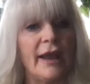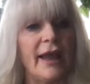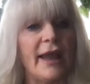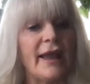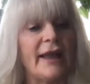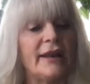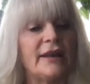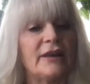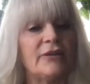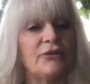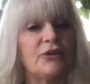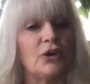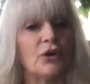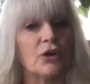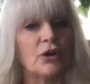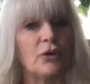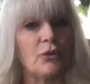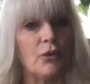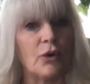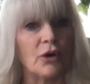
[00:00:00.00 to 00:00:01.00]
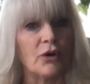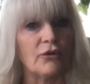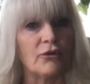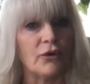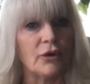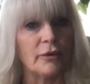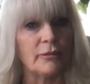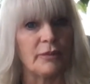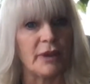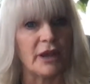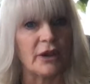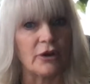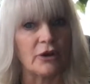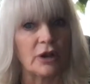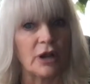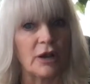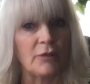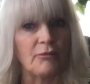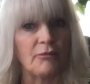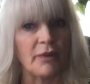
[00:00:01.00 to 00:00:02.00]
And if you're going to work for a bigger
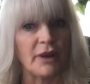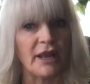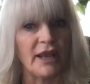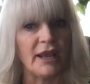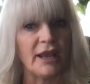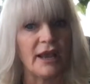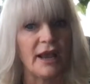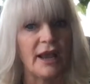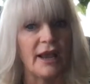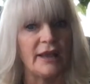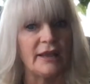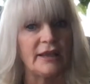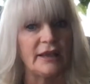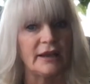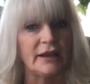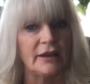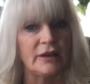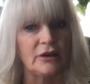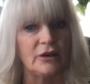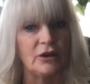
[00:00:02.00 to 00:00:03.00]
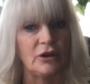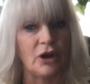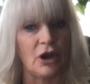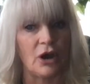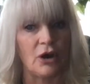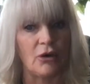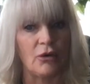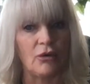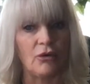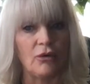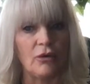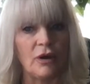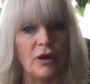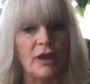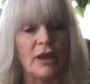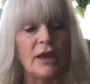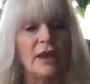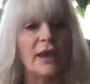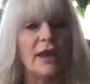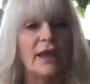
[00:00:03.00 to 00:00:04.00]
company, I get a no
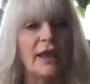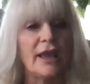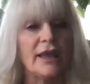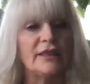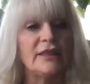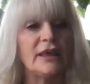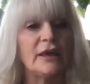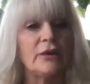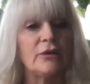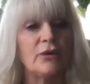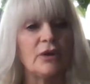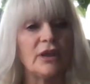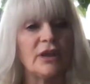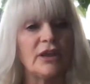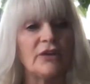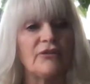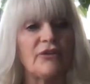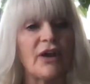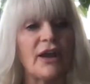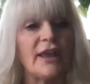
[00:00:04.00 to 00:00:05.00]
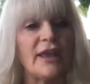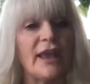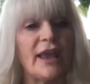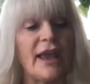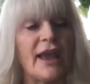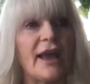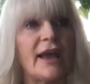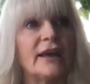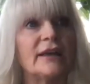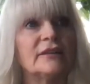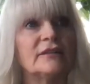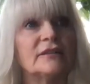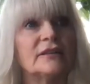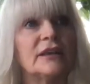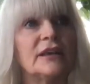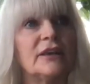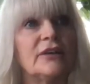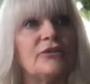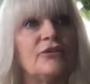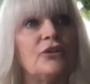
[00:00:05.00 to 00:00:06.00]
and then if I ask
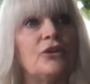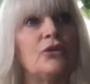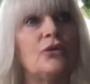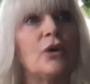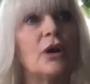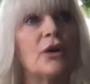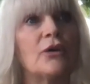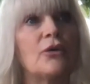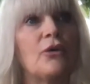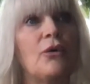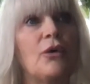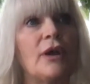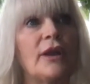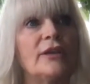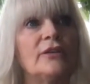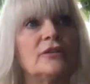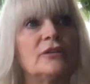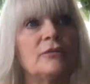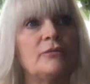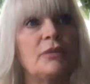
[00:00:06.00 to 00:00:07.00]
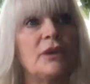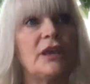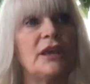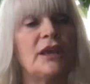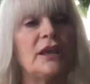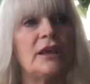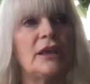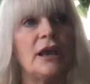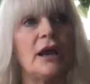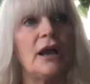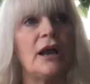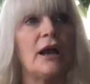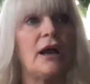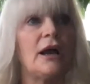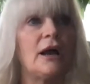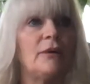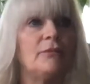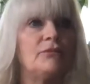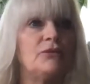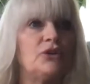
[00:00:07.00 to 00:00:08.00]
if you are going to be
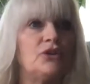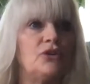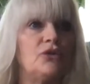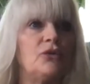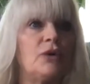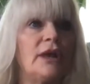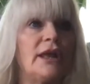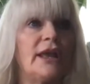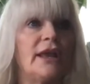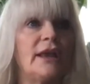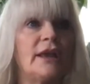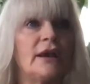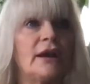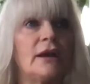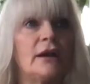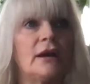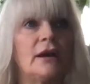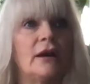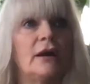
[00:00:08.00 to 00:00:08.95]
um, doing